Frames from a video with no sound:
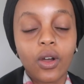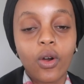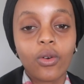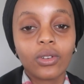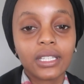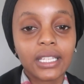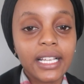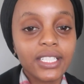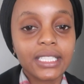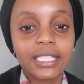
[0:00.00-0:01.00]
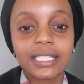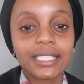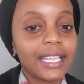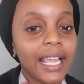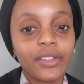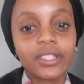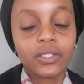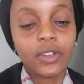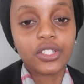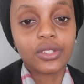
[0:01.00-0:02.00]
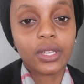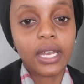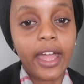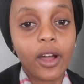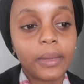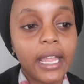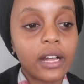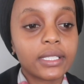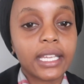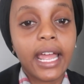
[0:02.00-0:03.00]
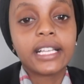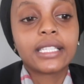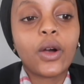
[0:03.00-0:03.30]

So let's just see how this facial is gonna help me out today.